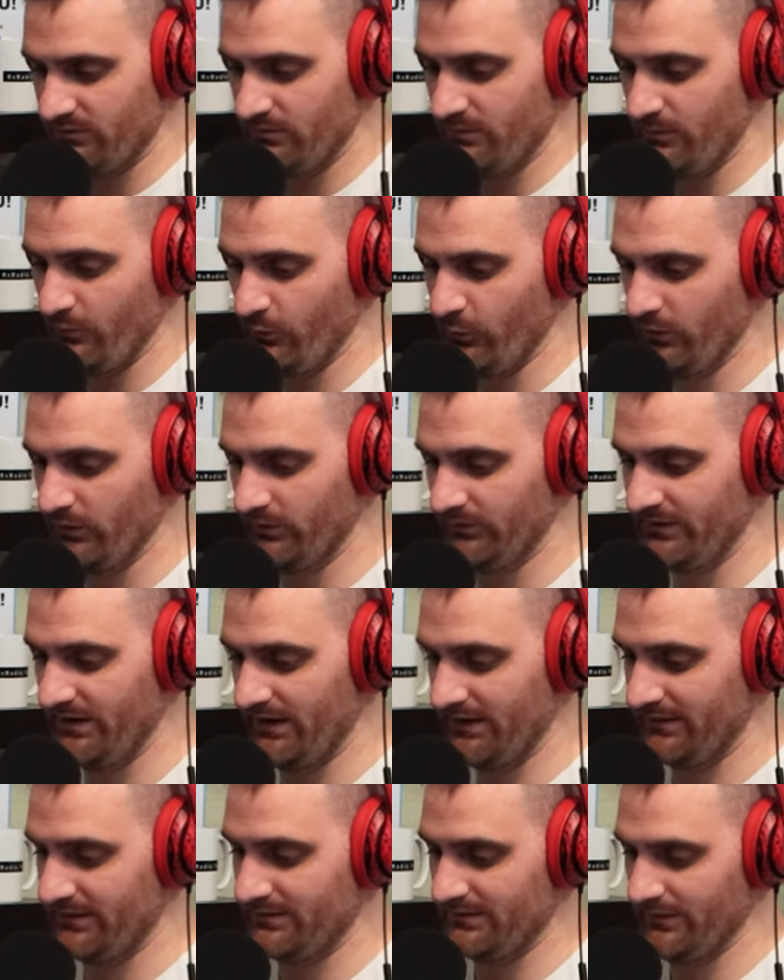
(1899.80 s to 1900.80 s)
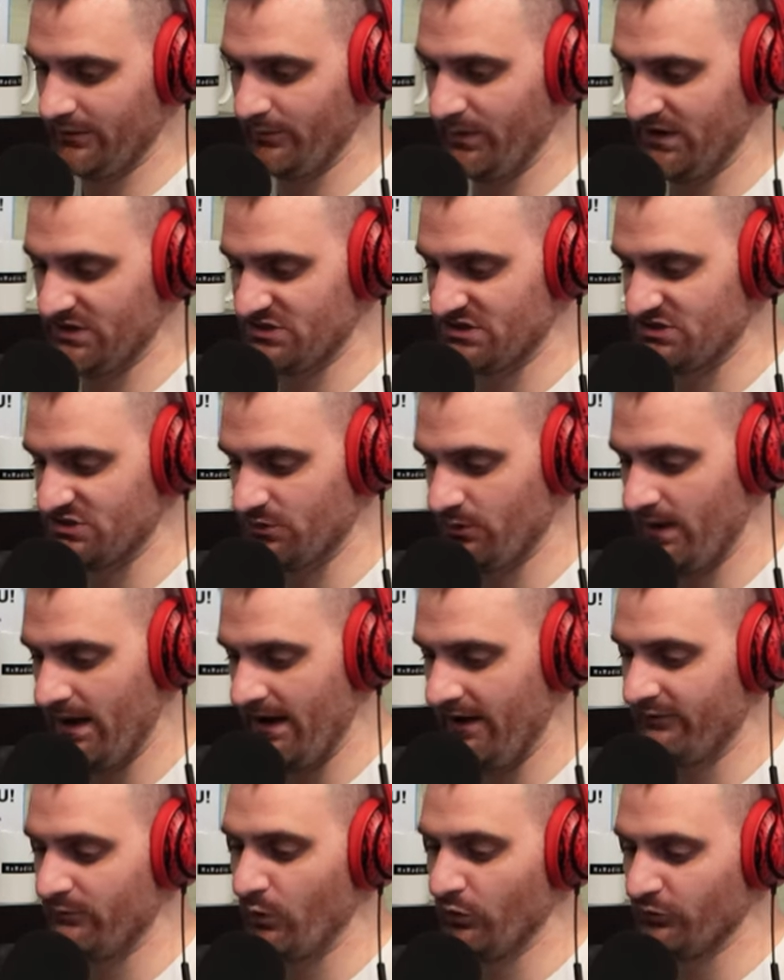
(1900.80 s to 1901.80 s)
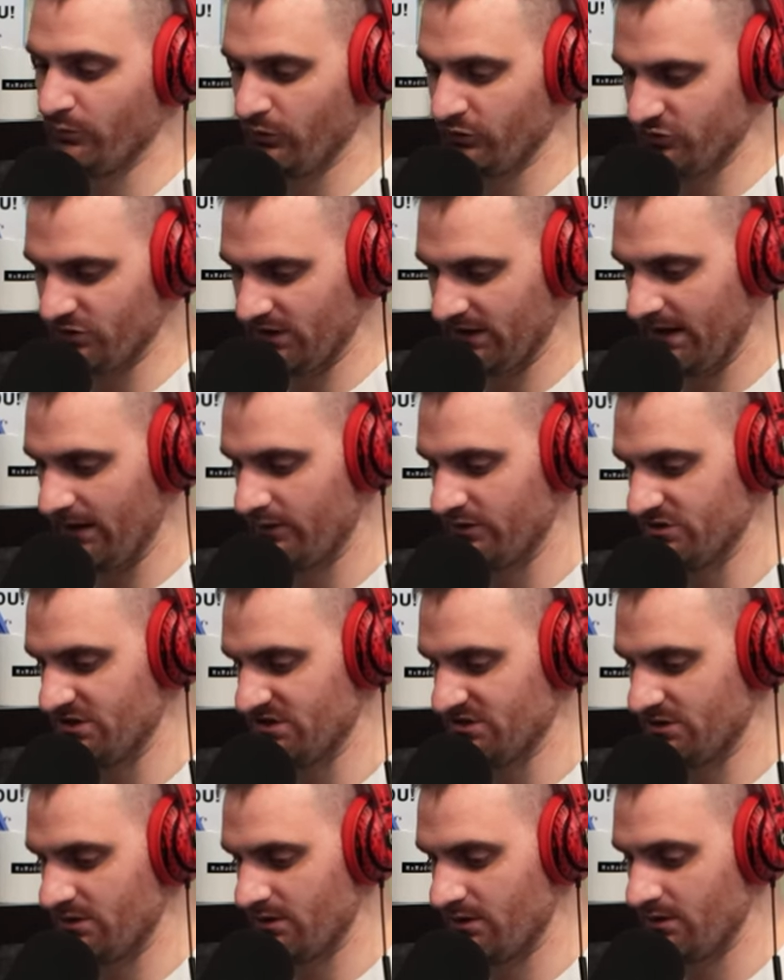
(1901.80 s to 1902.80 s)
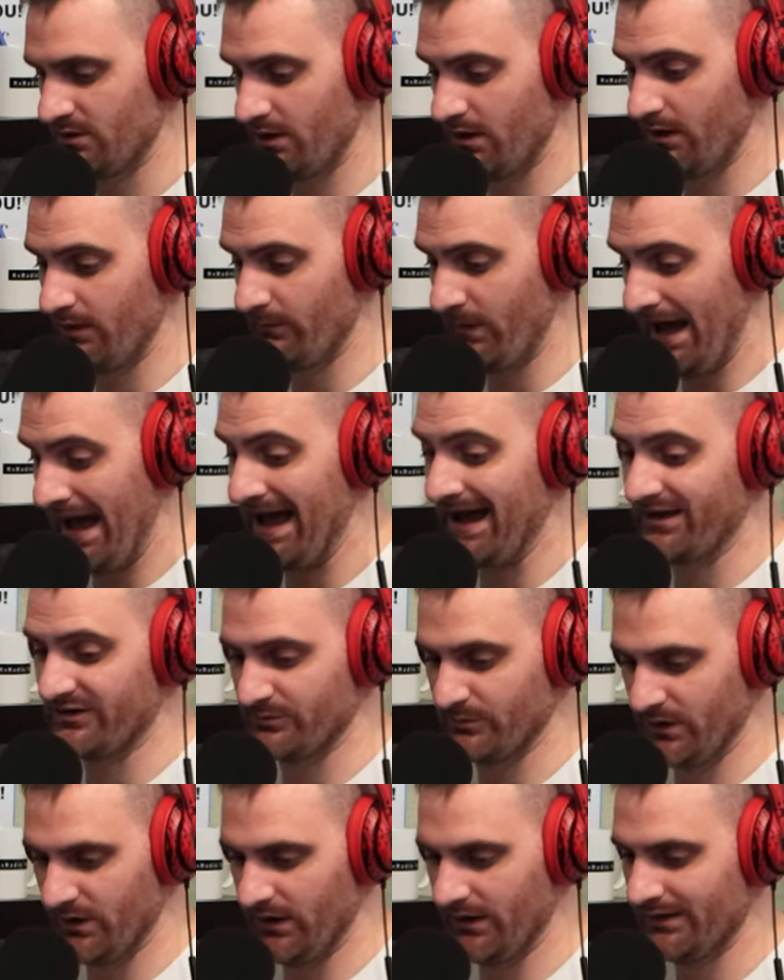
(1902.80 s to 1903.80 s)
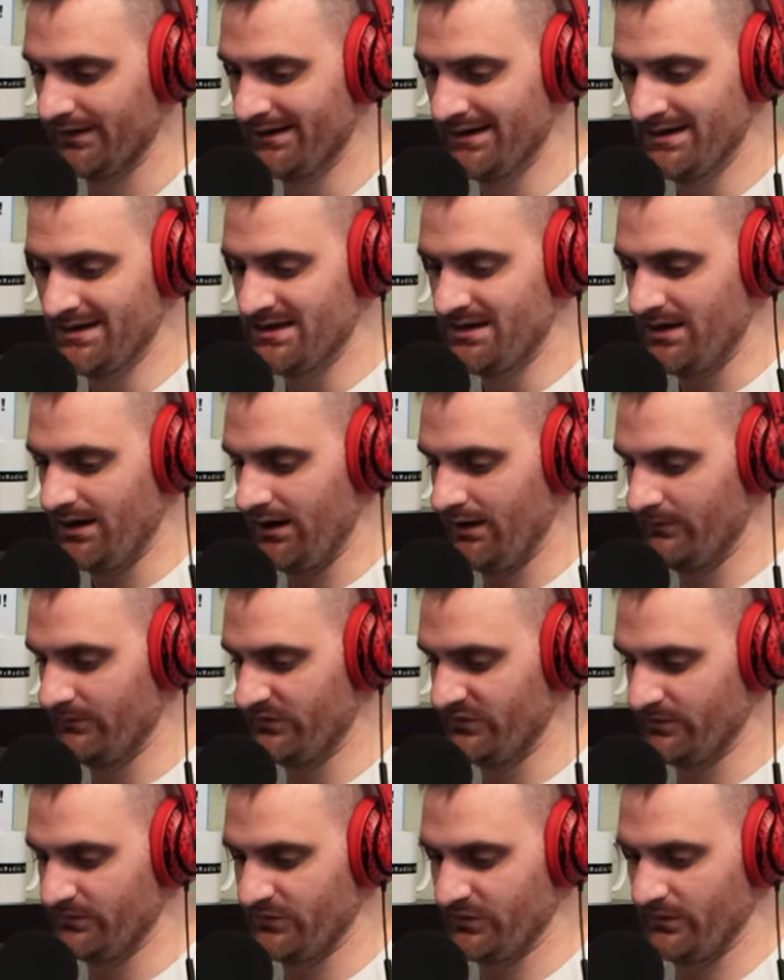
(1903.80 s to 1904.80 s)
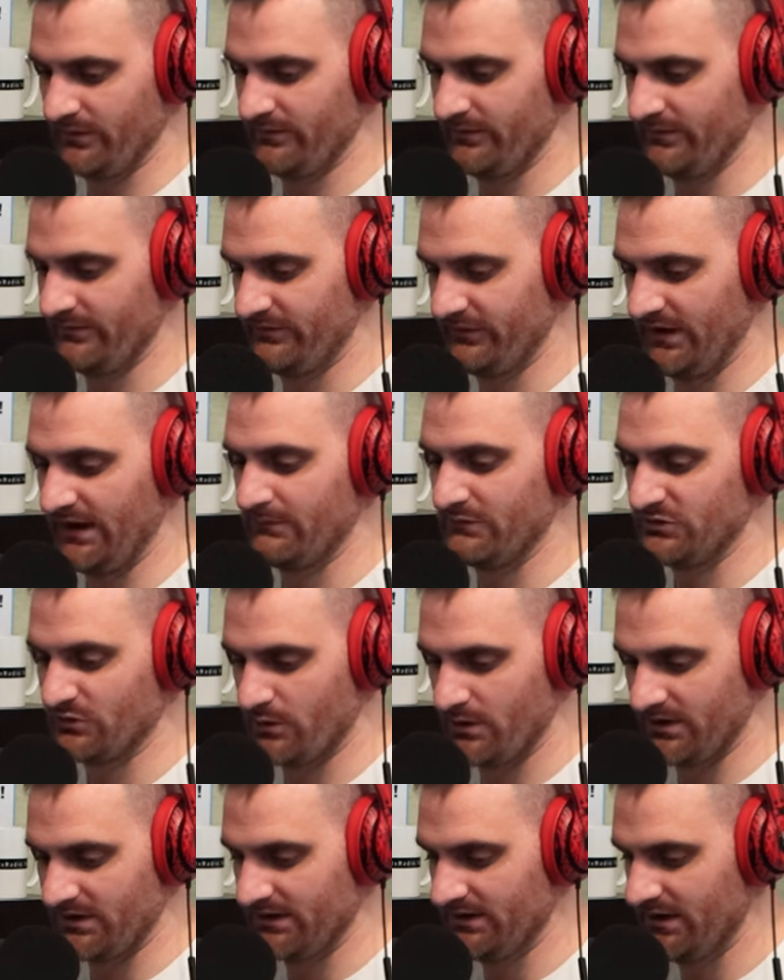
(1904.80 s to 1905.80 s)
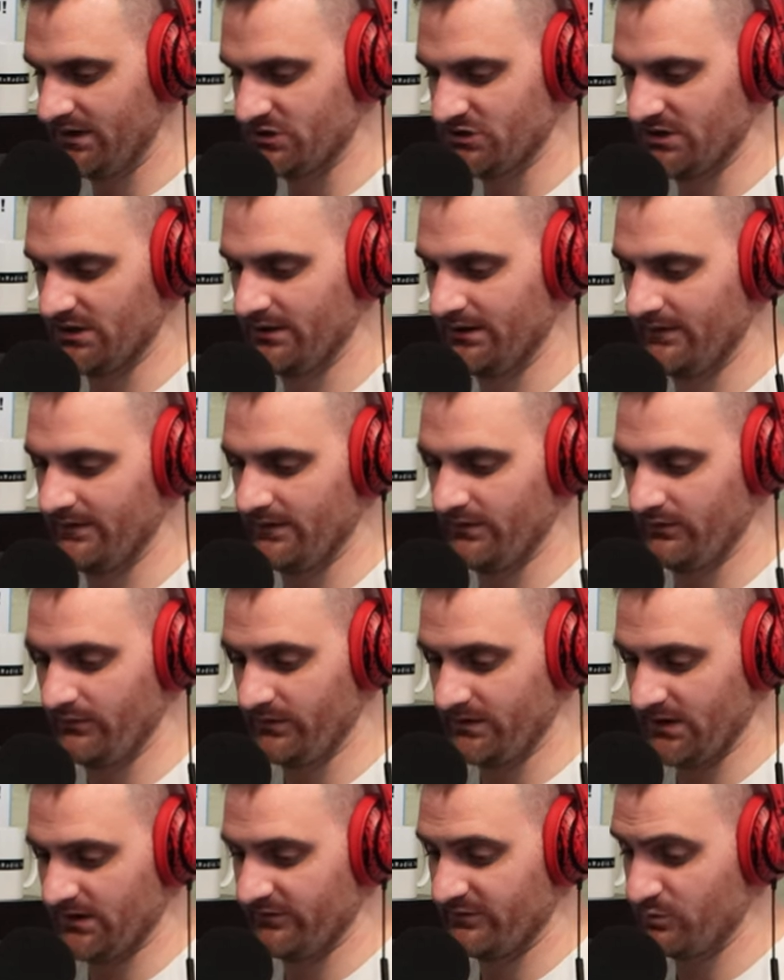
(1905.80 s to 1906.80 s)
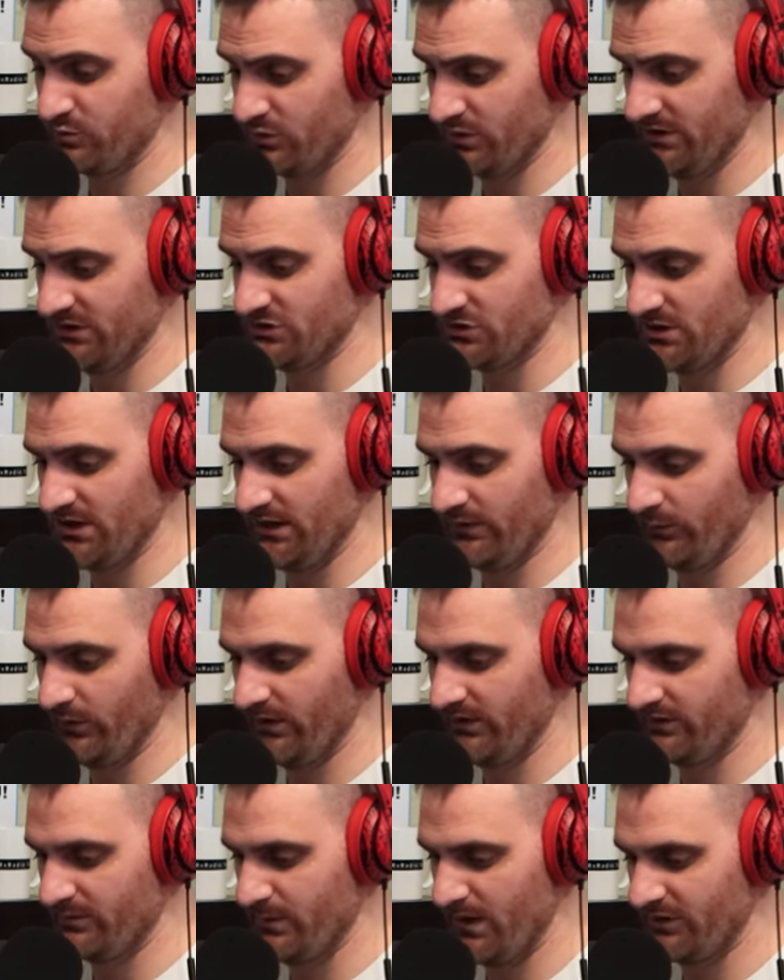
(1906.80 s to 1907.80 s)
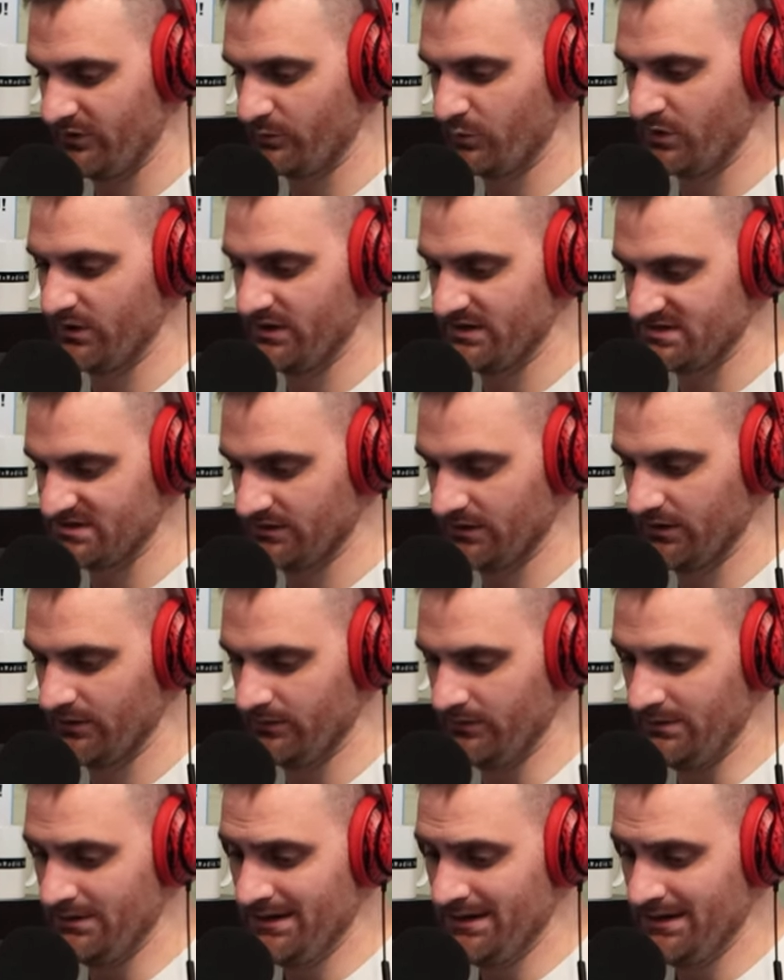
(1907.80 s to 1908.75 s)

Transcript: will take you know patients who have multiple drug allergies or um, asthma um, some sort of inflammatory condition, and they'll kind of pre-treat with methylprednisolone.